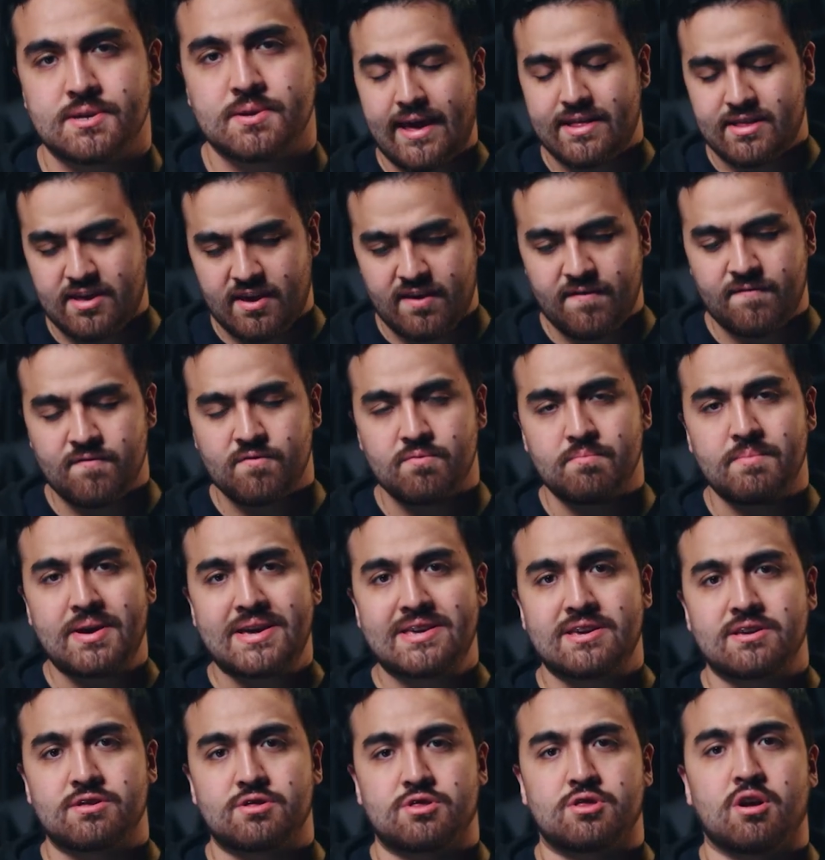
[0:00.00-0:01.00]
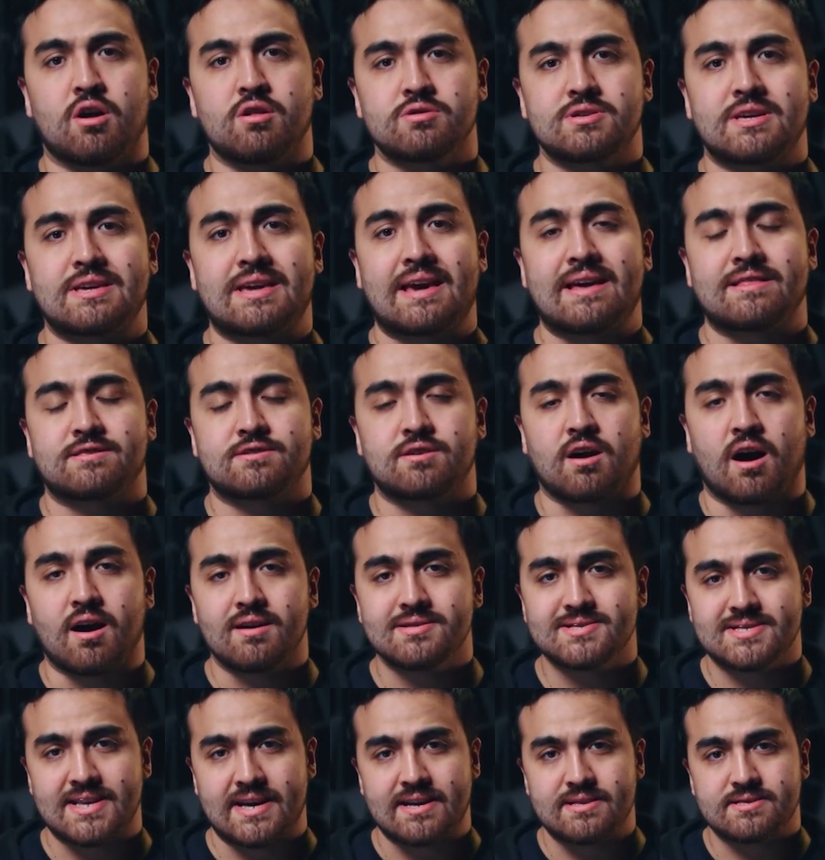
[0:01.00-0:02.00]
And if you're making talking head
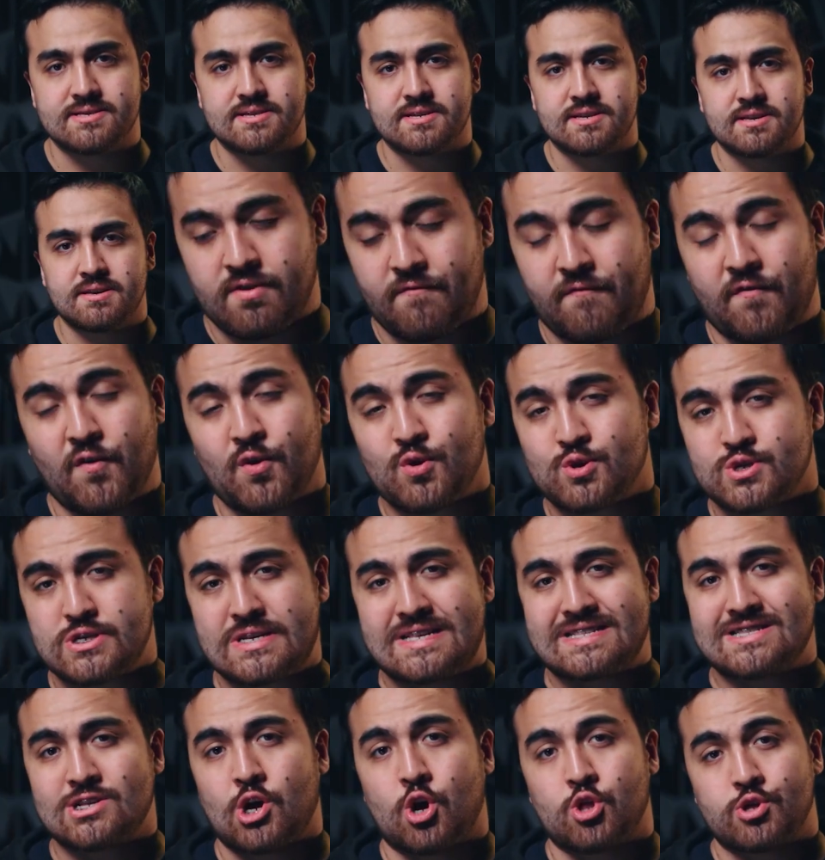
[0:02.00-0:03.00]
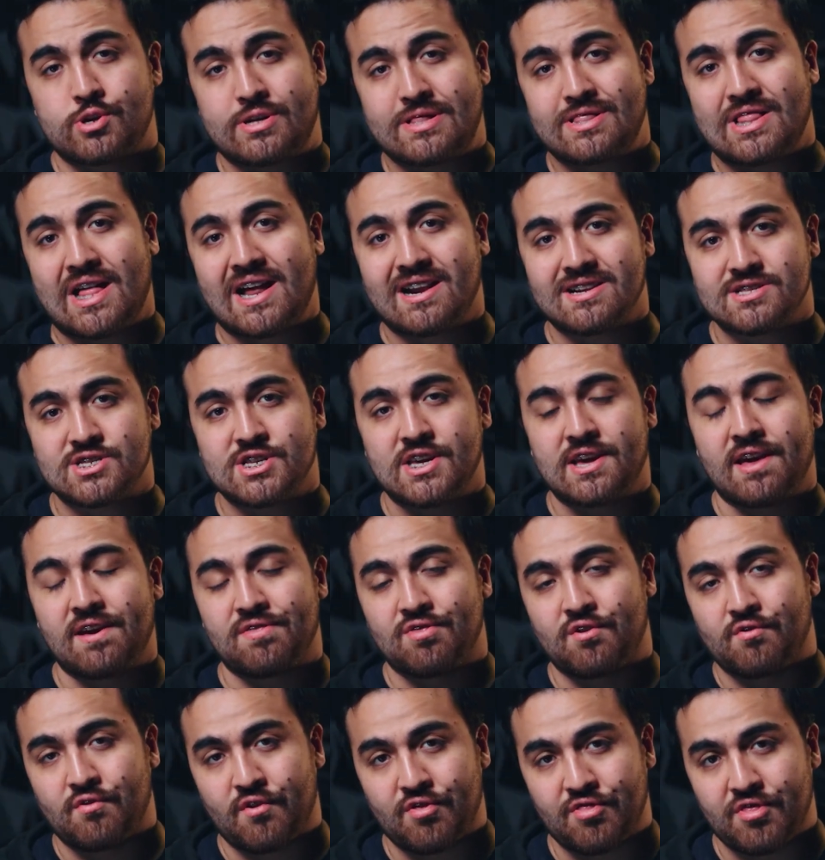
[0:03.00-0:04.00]
content, the focus is on clarity
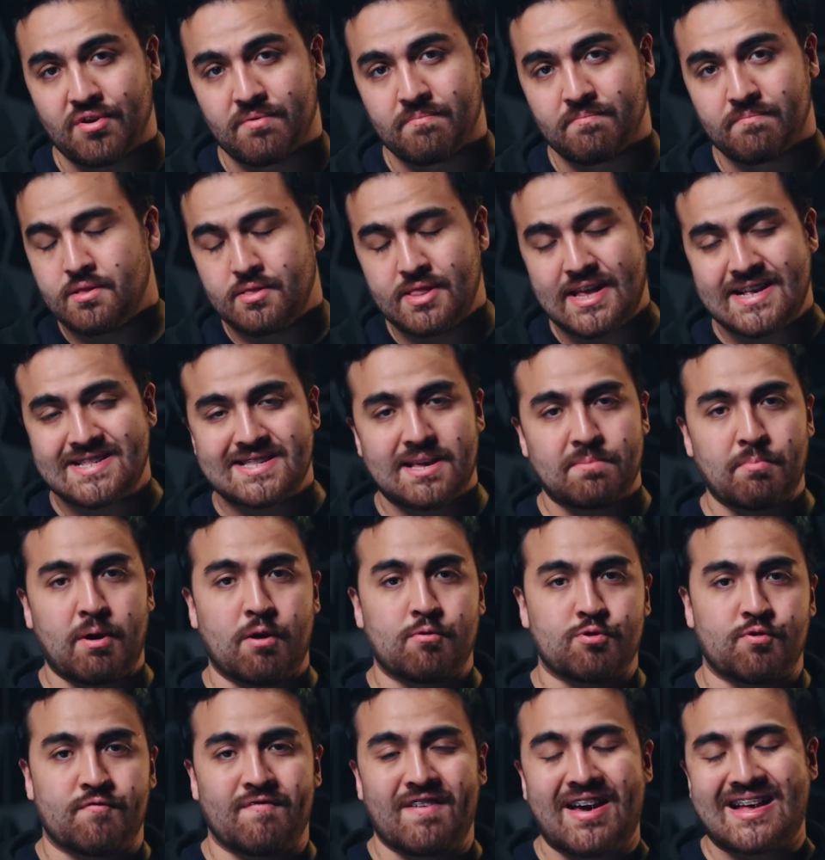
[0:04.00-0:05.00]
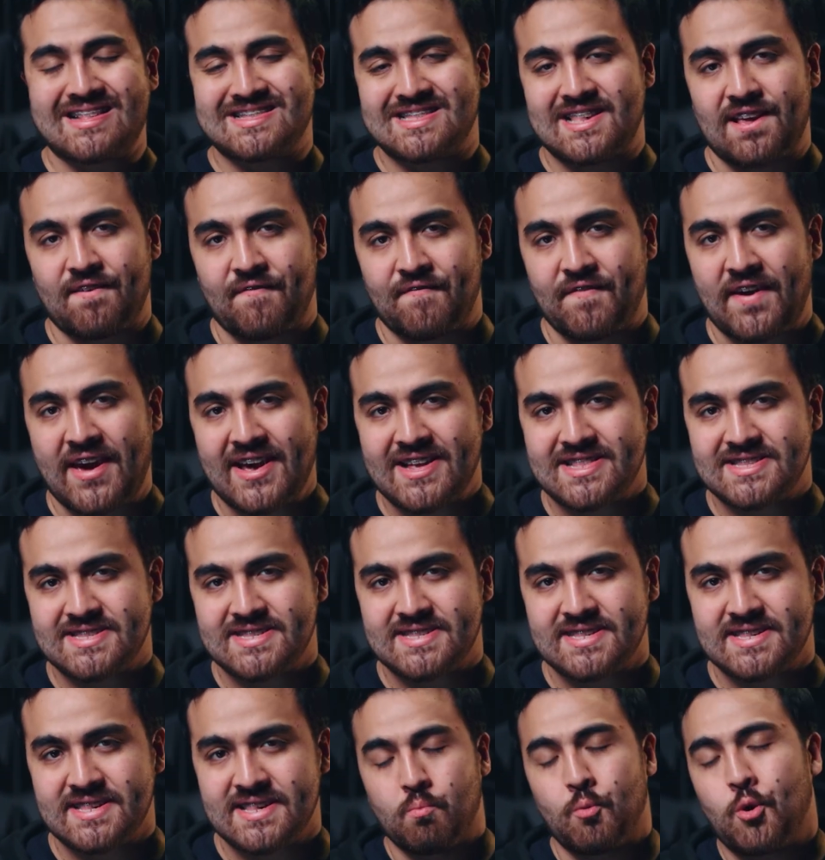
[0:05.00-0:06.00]
and rhythm, less about fancy
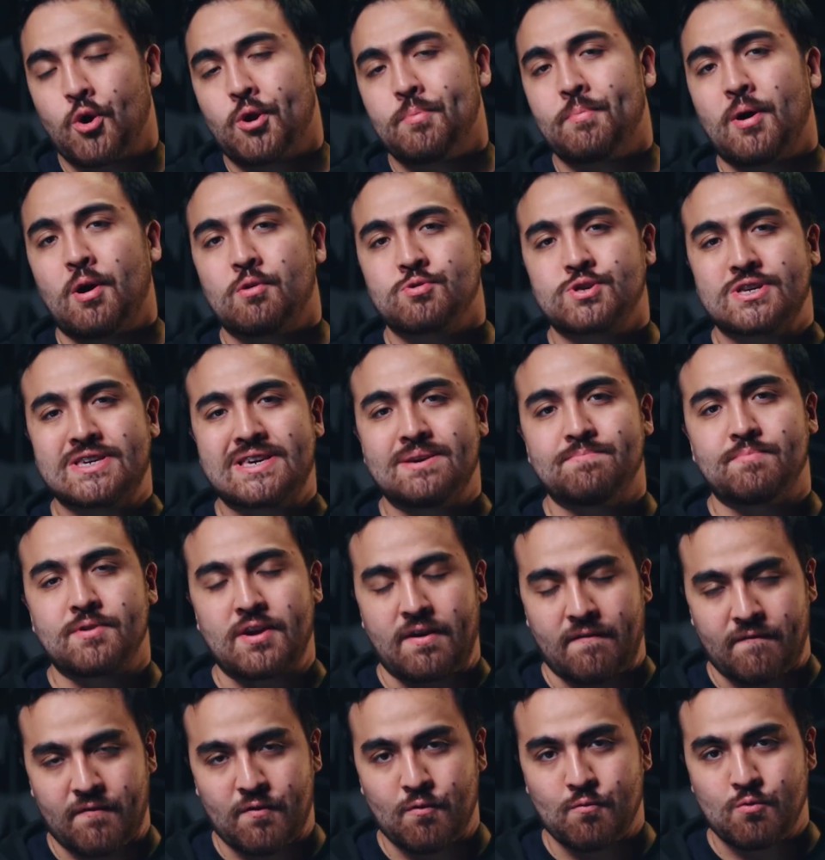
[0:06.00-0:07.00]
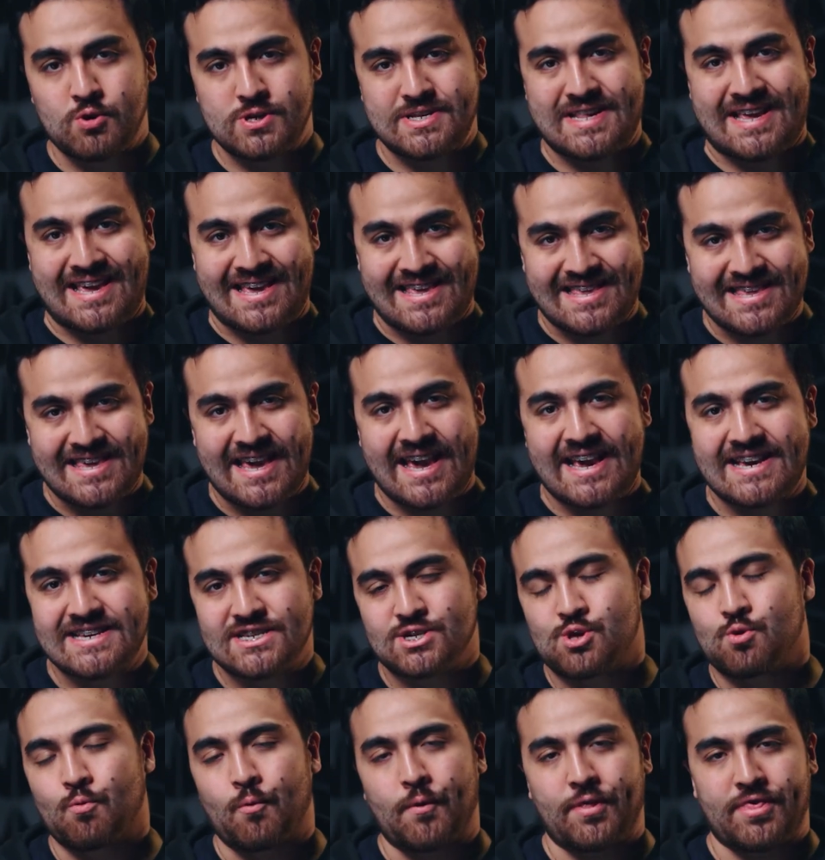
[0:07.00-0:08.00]
effects, more about keeping viewers
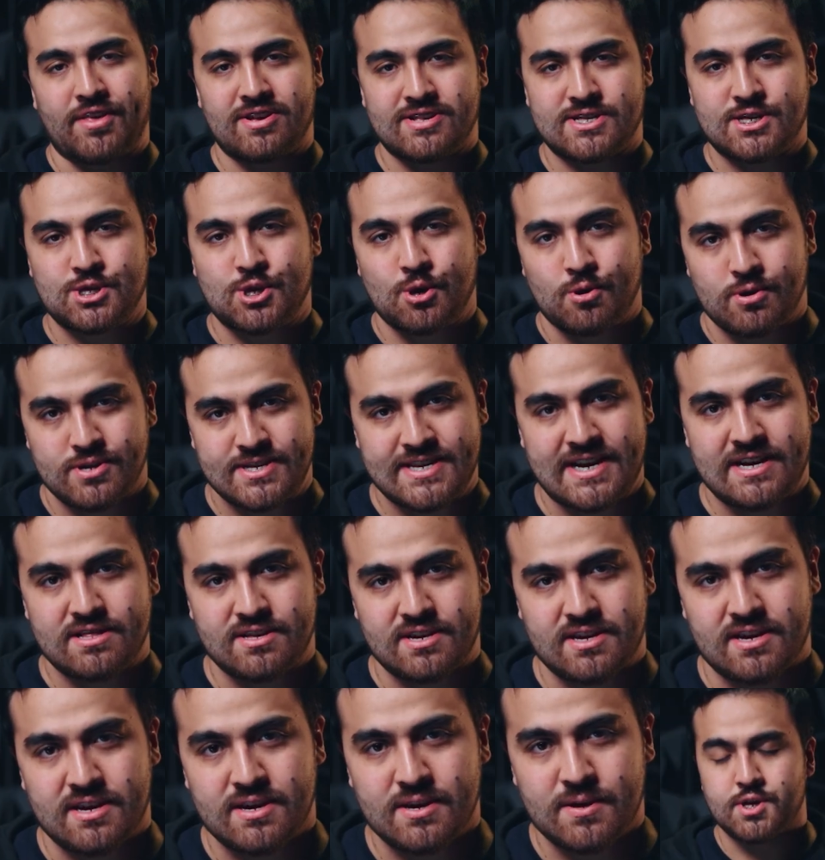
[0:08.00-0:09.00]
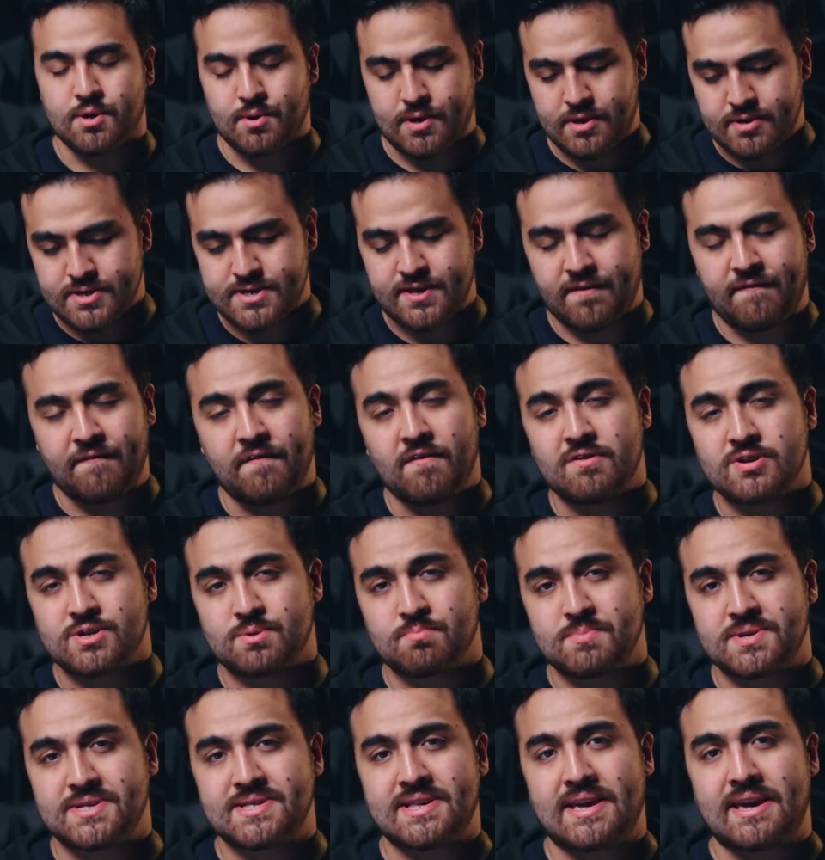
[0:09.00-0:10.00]
engaged with storytelling. So here's the first
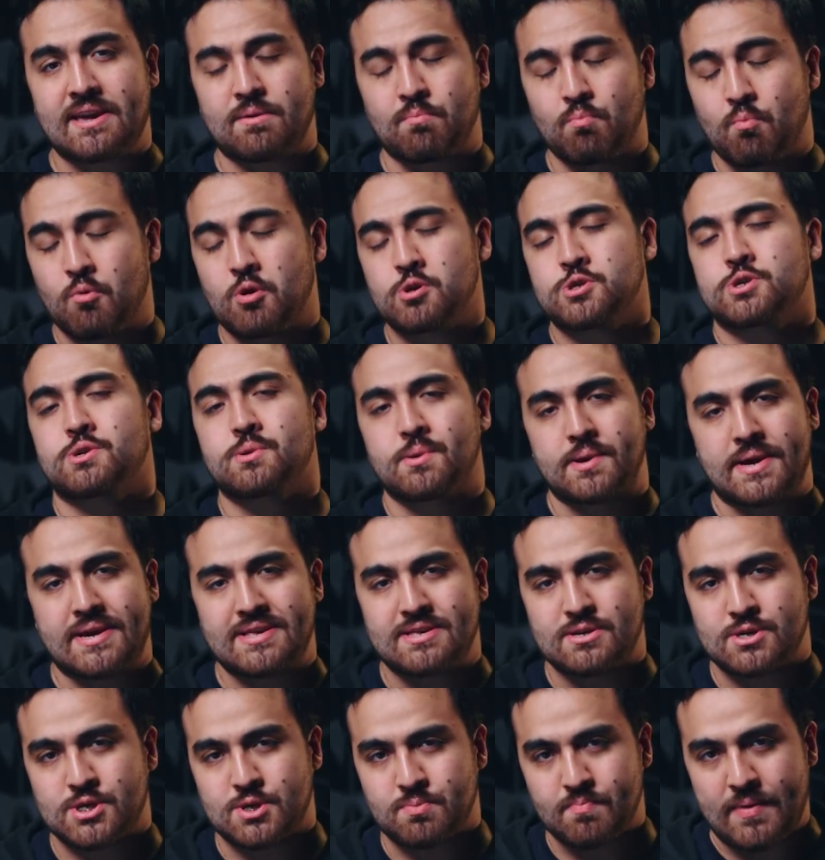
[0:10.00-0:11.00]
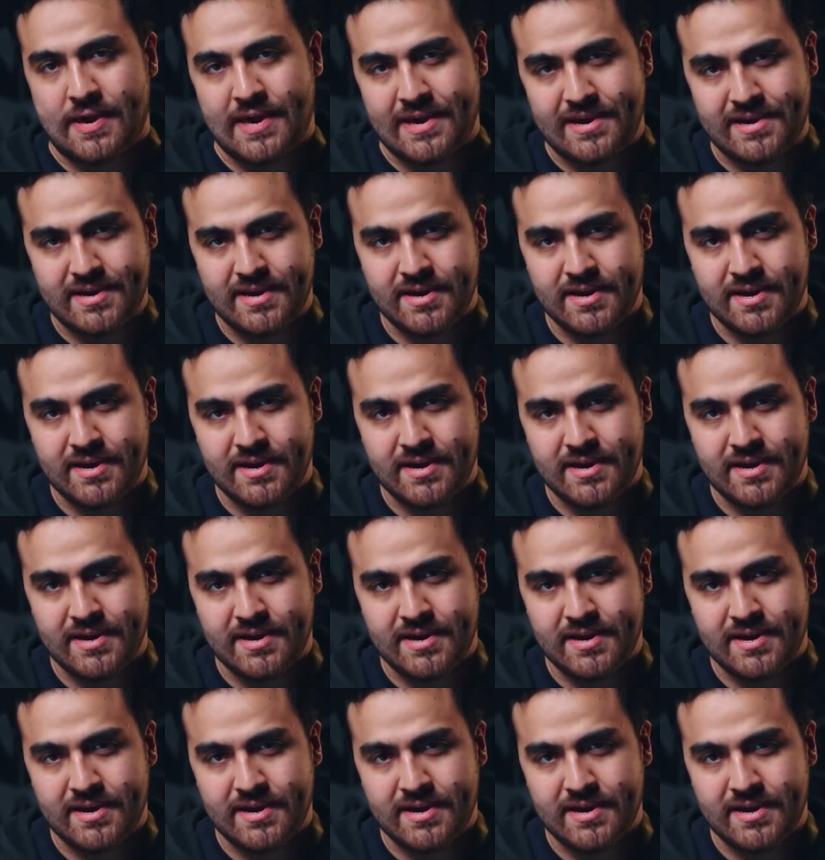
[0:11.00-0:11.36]
mistake most creators make.